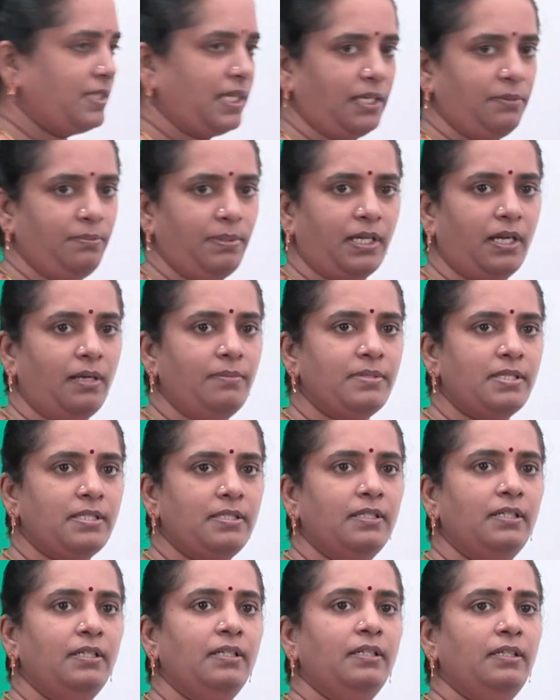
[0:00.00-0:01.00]
side becomes
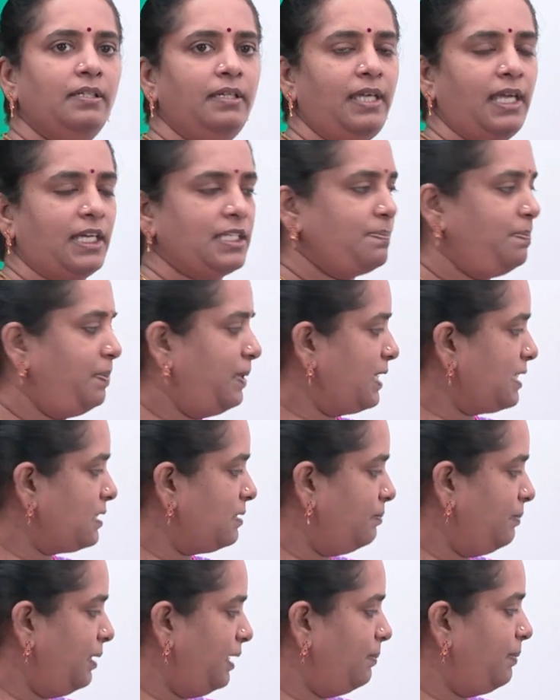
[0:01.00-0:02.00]
x plus
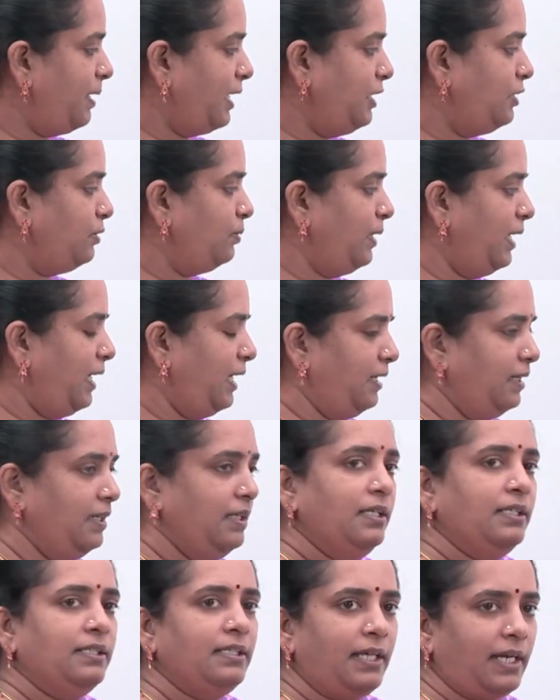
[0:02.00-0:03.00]
b by 2a.
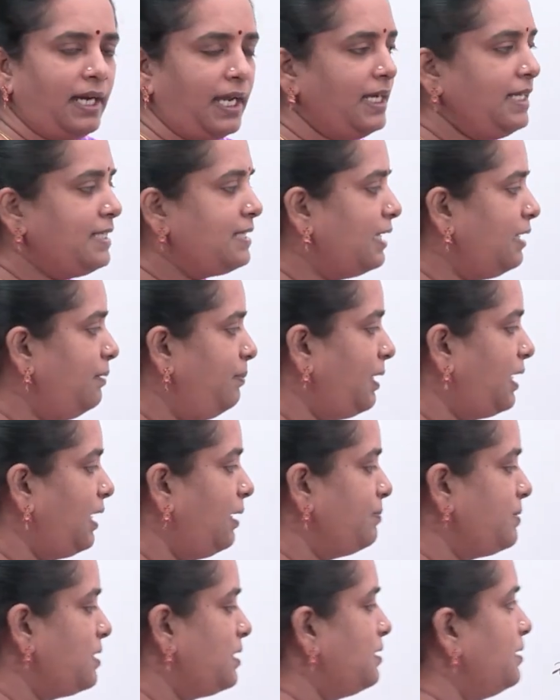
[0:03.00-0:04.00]
The right side
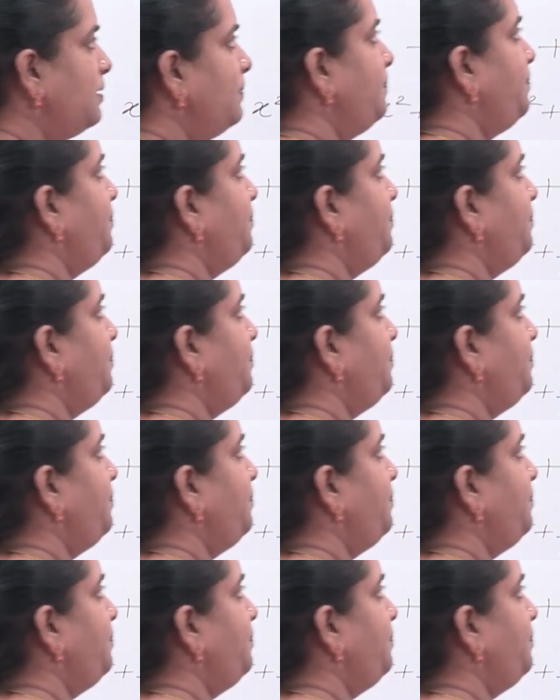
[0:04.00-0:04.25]
becomes